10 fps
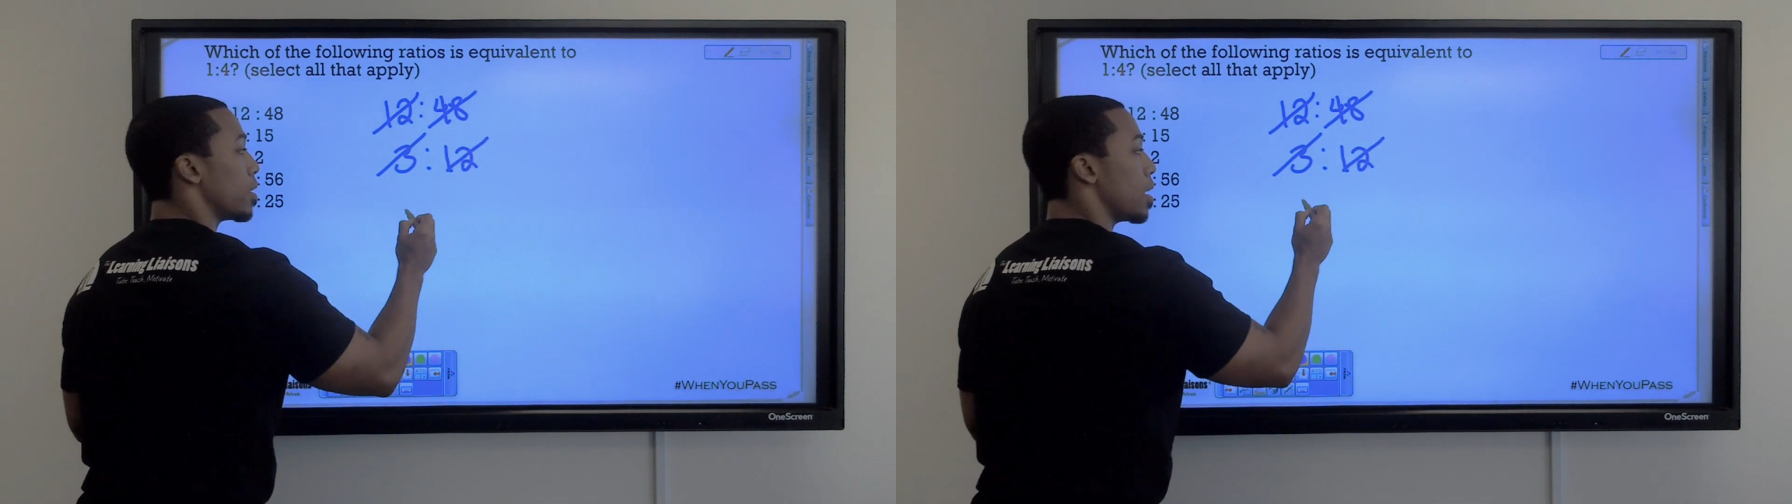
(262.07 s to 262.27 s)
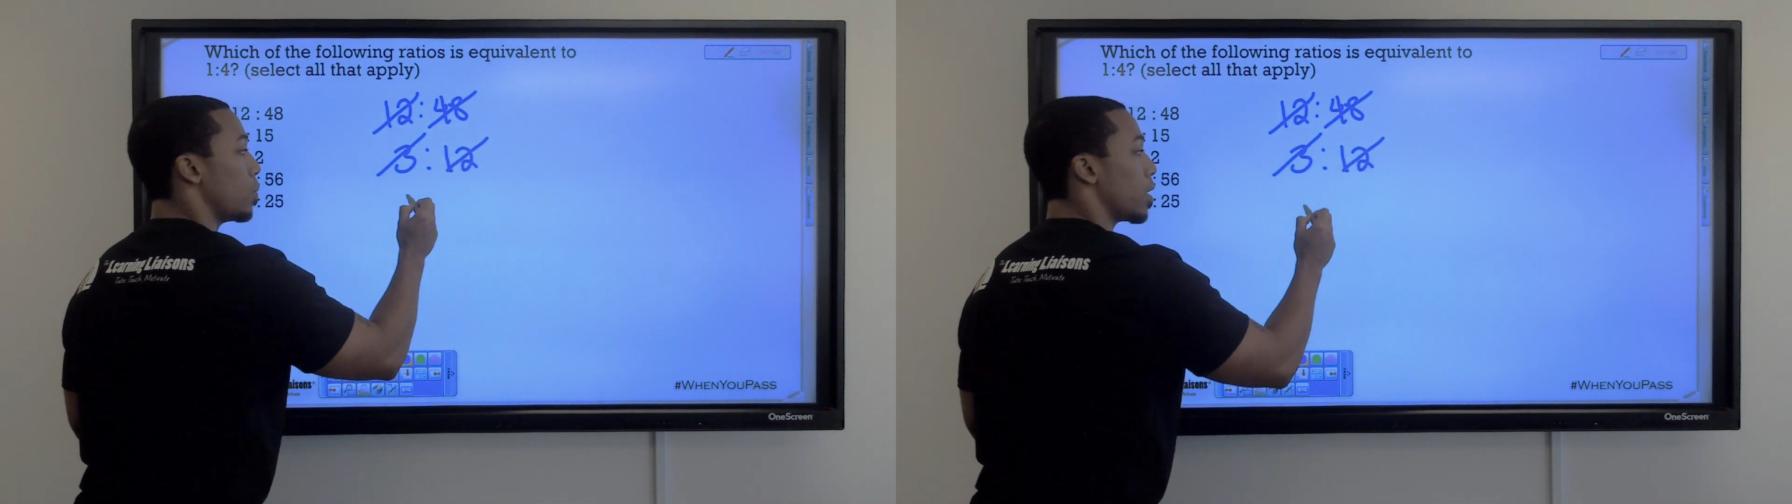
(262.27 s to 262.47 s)

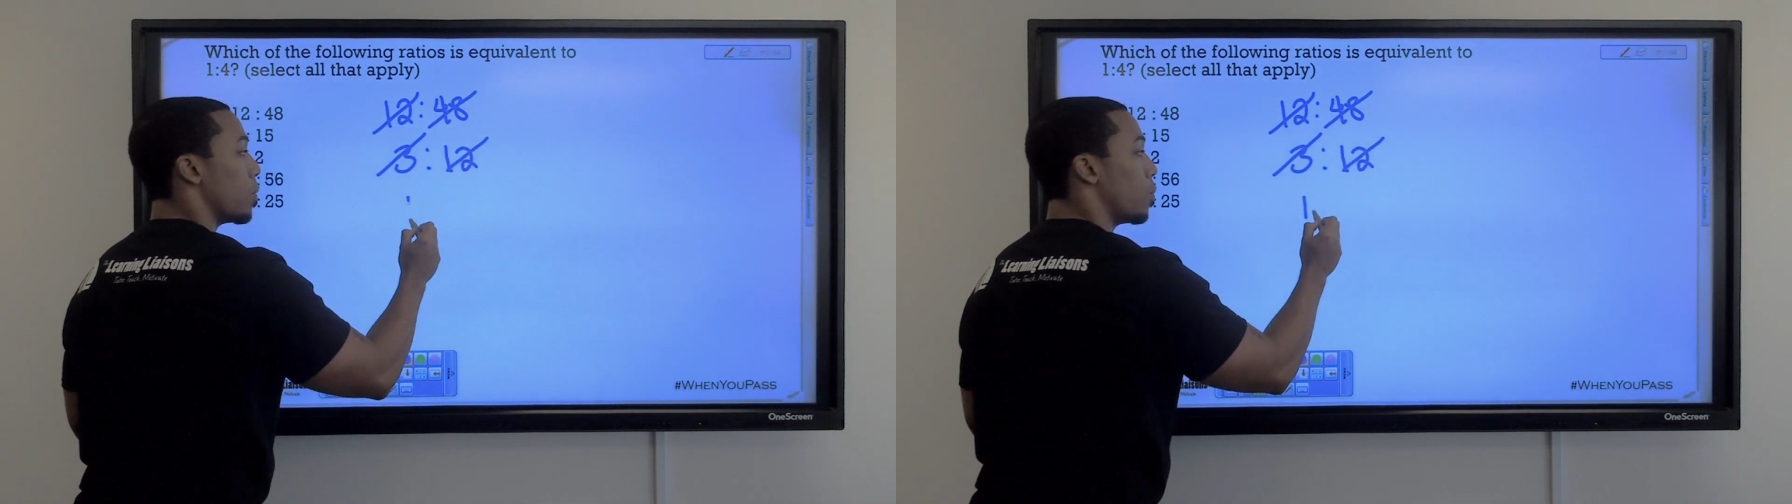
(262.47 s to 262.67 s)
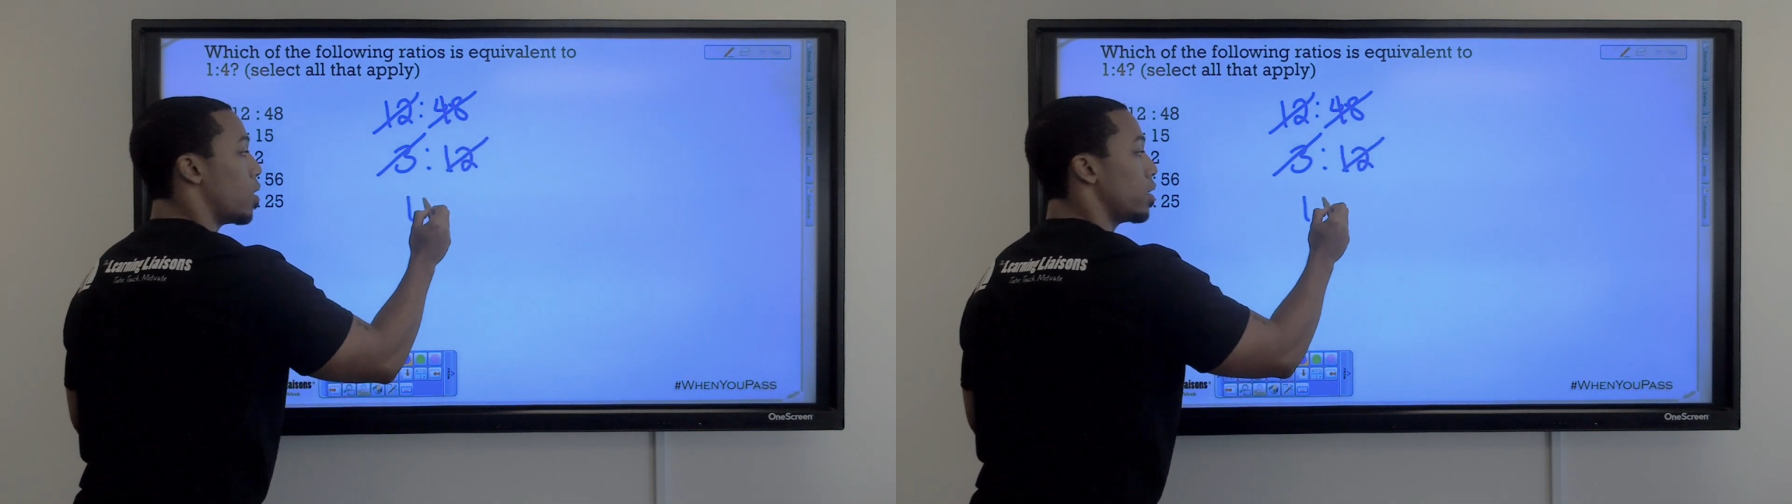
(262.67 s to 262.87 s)
and we'll
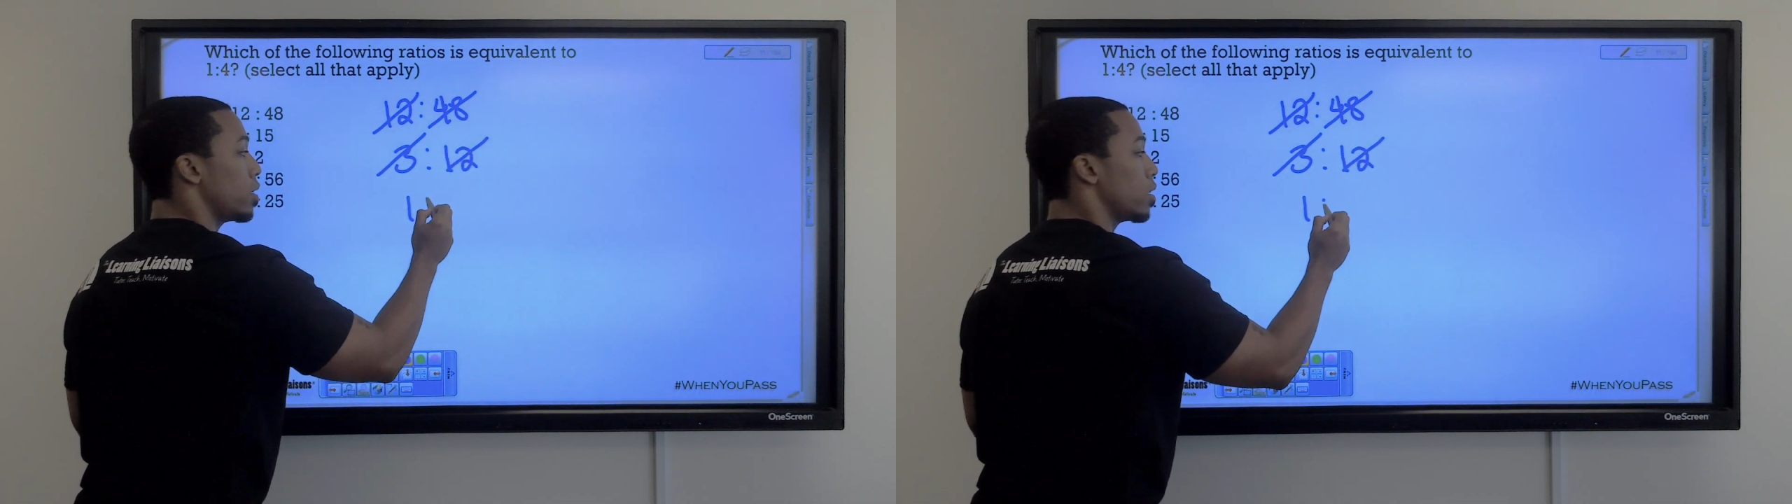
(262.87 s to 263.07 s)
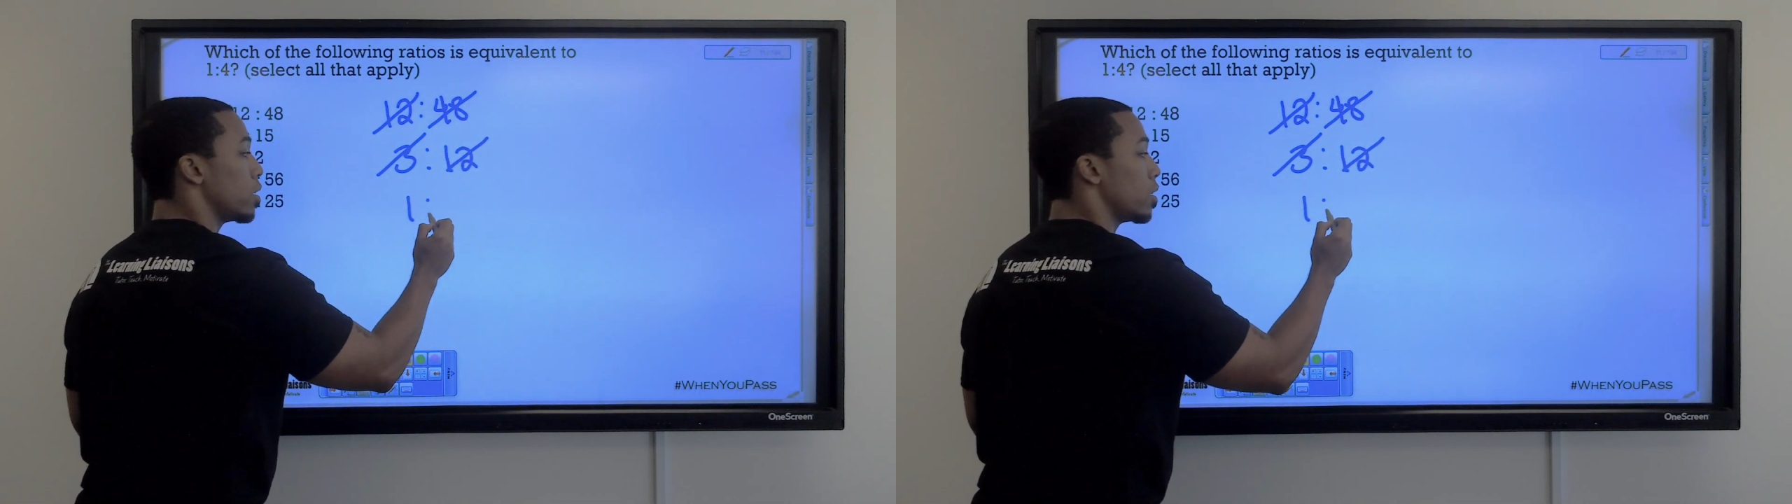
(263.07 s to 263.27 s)
get 1.